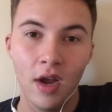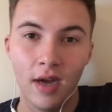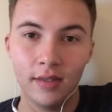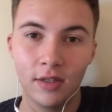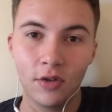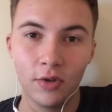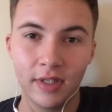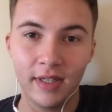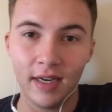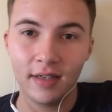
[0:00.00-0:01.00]
And to score
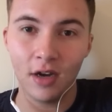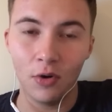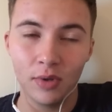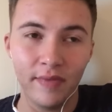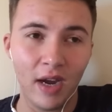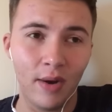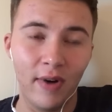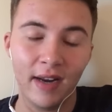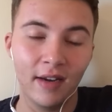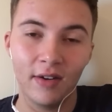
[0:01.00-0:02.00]
6 goals without a
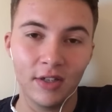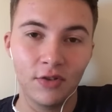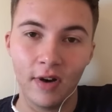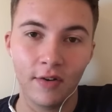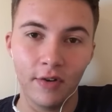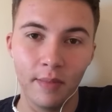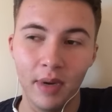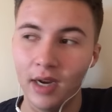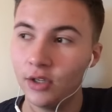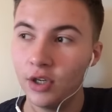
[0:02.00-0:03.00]
recognised striker on the
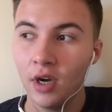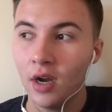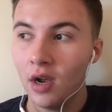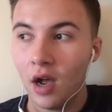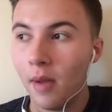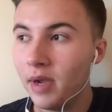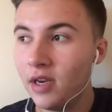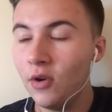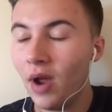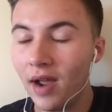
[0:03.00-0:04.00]
pitch, I
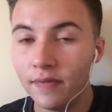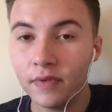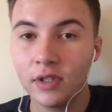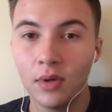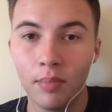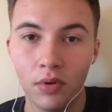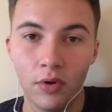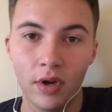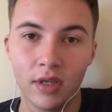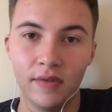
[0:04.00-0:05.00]
mean, you have to
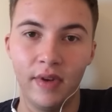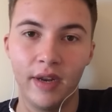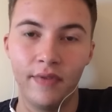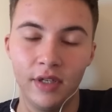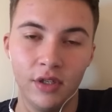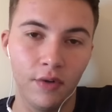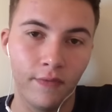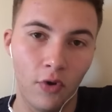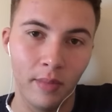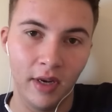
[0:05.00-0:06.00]
applaud Arsene Wenger for this new
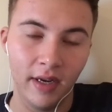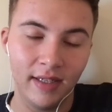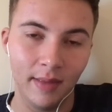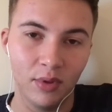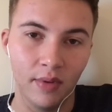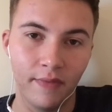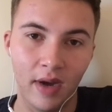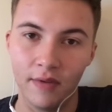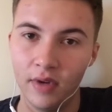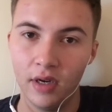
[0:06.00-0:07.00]
formula that he seems to have
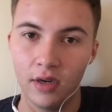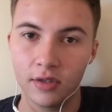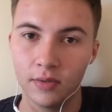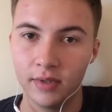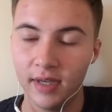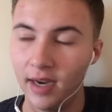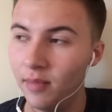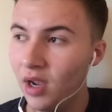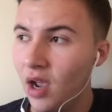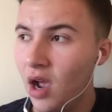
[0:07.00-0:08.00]
found within the Arsenal team.